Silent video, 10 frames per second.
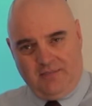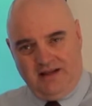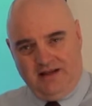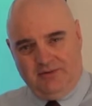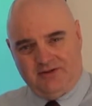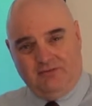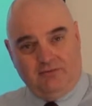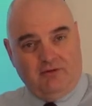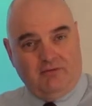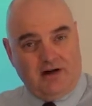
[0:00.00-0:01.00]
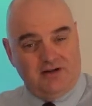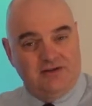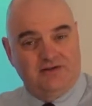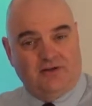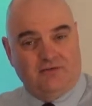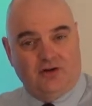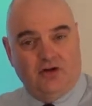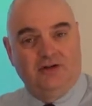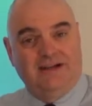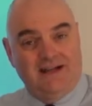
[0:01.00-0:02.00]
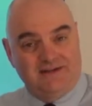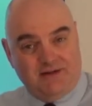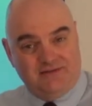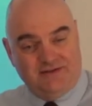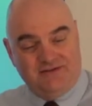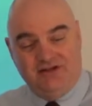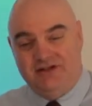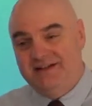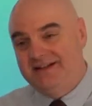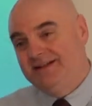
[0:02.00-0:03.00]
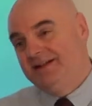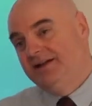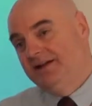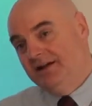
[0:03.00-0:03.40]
met a little bit of regression, is often called lines of best fit GCSE,